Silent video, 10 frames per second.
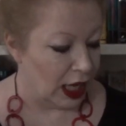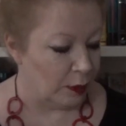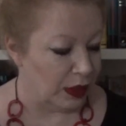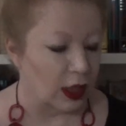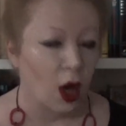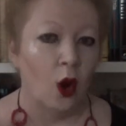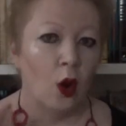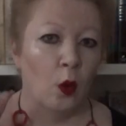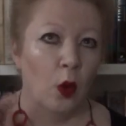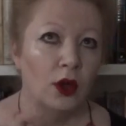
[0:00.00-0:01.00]
But
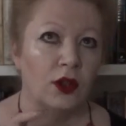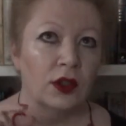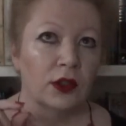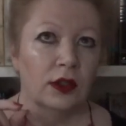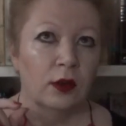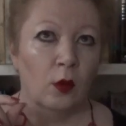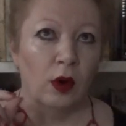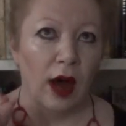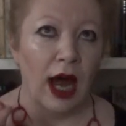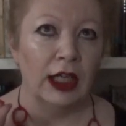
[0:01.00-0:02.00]
what
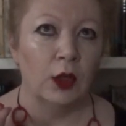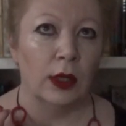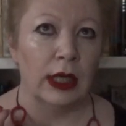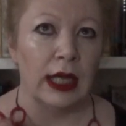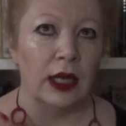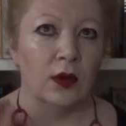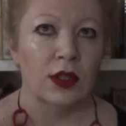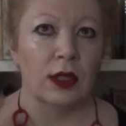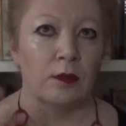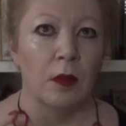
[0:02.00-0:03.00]
we're arguing here is
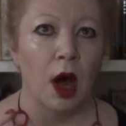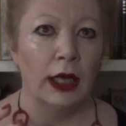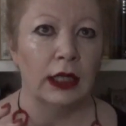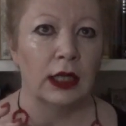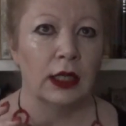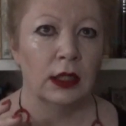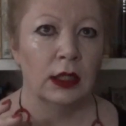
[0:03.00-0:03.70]
that Mike,